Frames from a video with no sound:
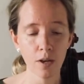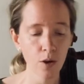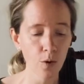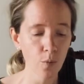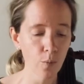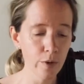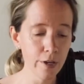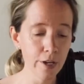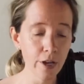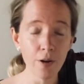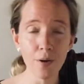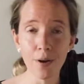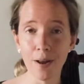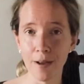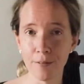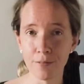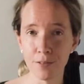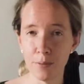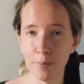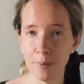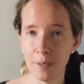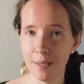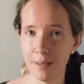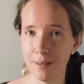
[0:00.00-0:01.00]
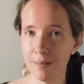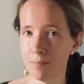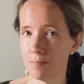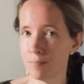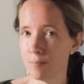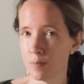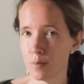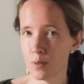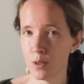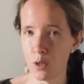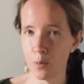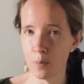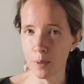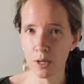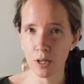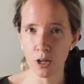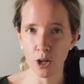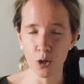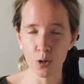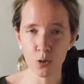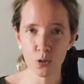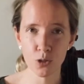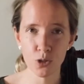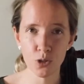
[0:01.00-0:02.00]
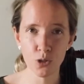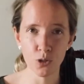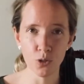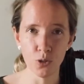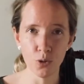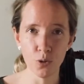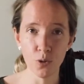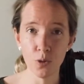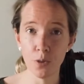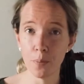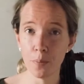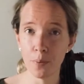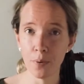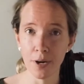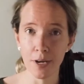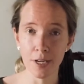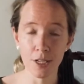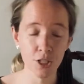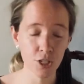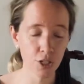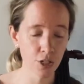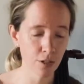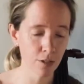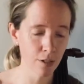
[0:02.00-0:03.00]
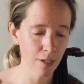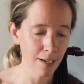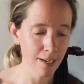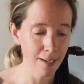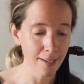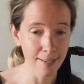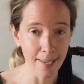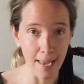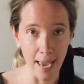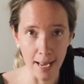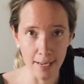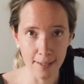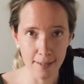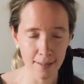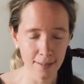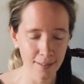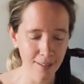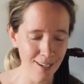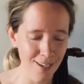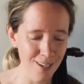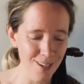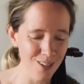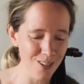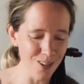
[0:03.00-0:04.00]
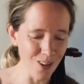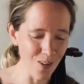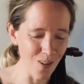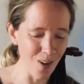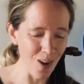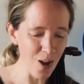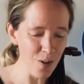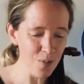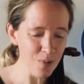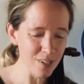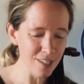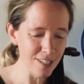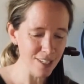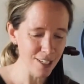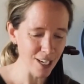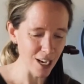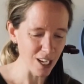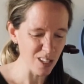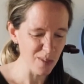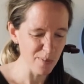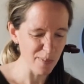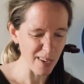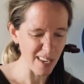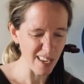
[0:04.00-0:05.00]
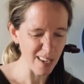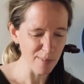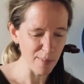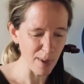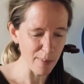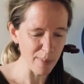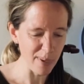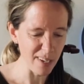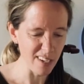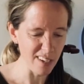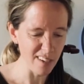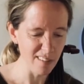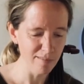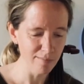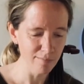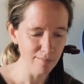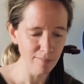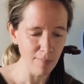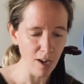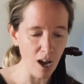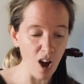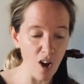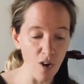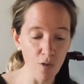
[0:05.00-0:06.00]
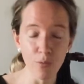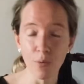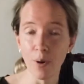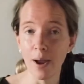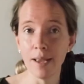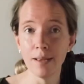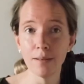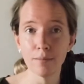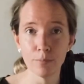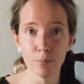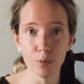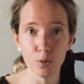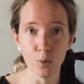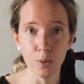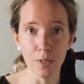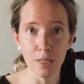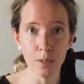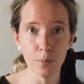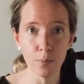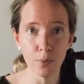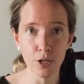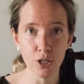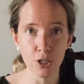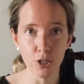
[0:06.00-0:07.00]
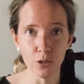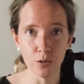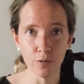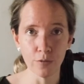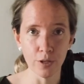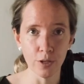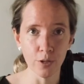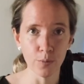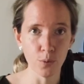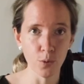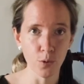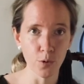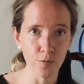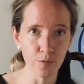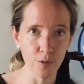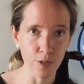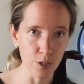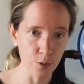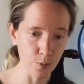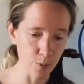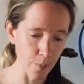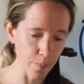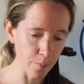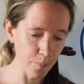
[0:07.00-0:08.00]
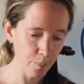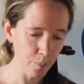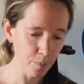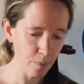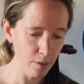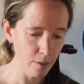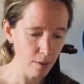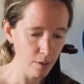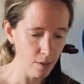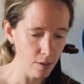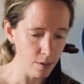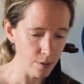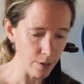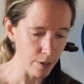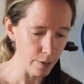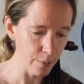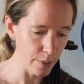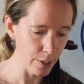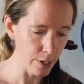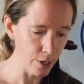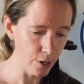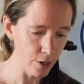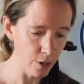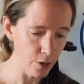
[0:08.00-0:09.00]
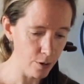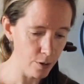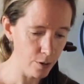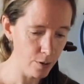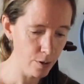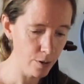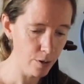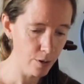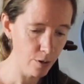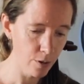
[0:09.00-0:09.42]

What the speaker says: We don't have to be super close to the bridge yet. So I would suggest being maybe halfway between the bridge and the fingerboard for this one. So here we go.